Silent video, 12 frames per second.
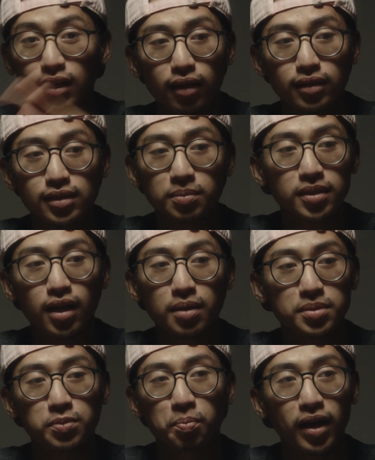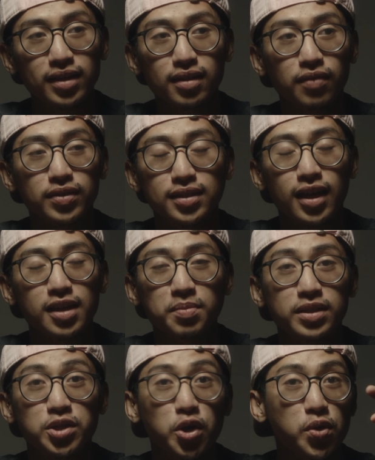Sometimes it might even take me
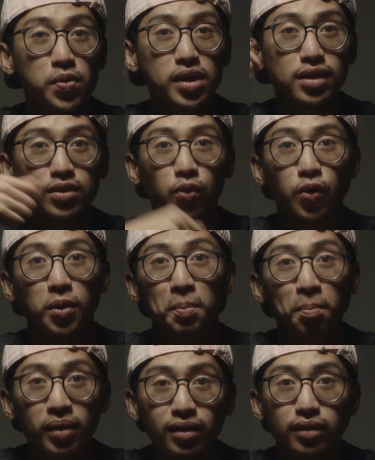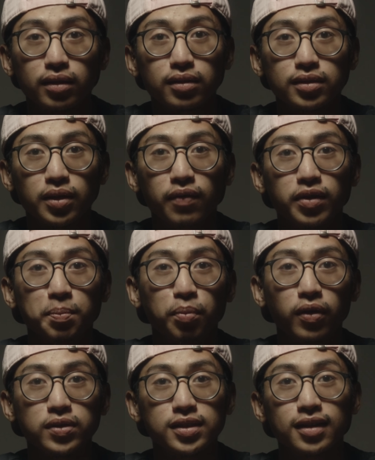2 weeks or a month to even
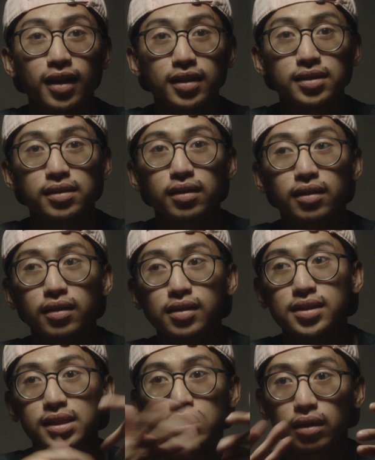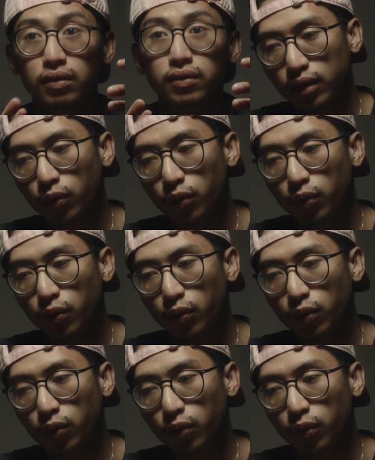post the next stuff.